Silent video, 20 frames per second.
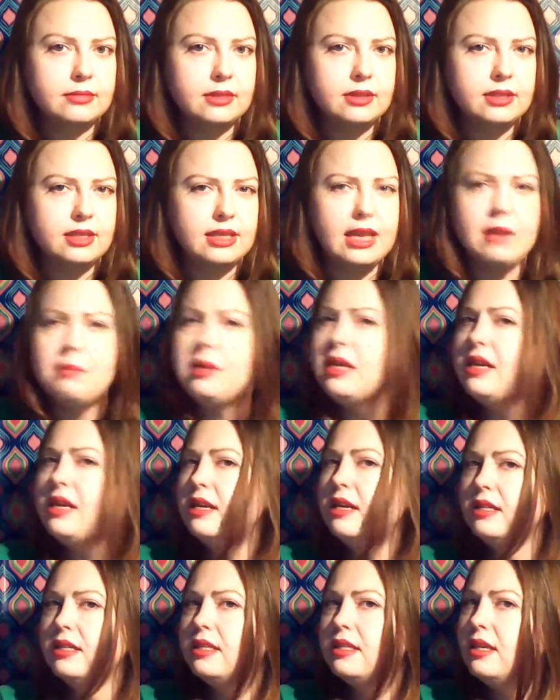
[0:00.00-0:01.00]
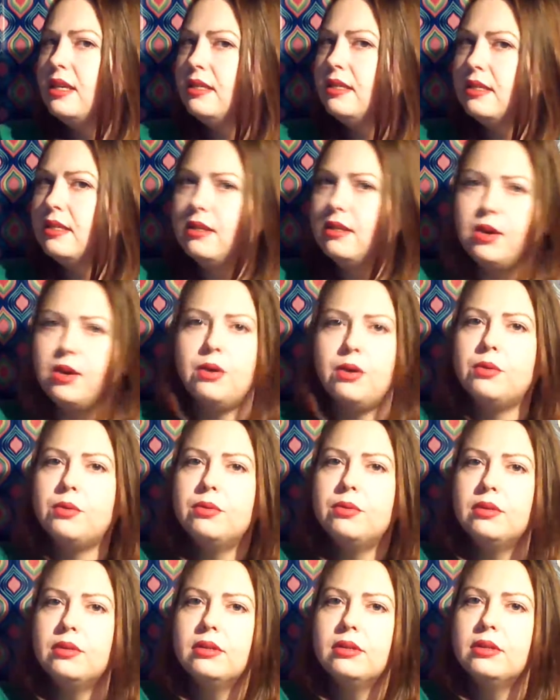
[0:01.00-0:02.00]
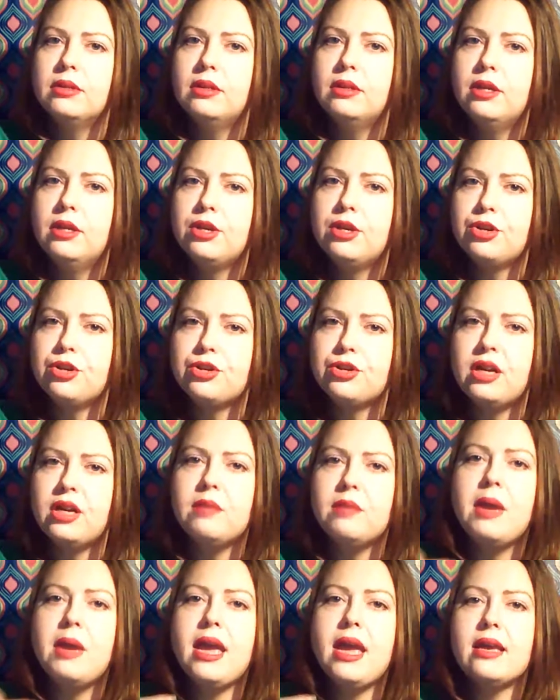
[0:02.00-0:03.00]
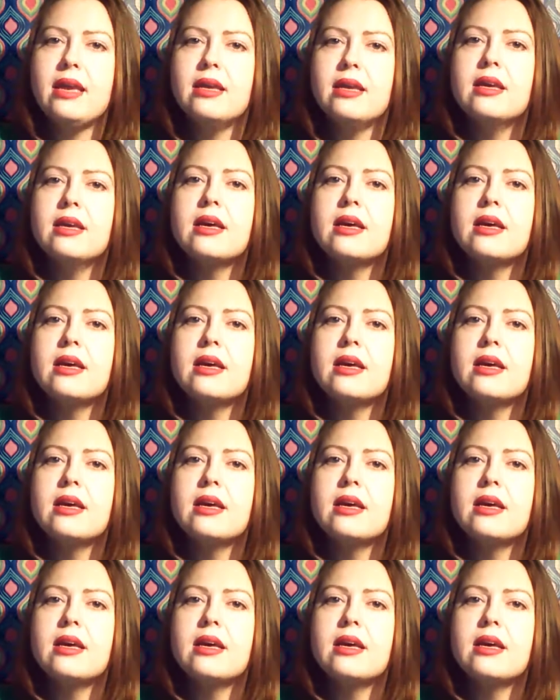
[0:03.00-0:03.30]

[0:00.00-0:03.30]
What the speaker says: Does that make any sense? No. You're trying to make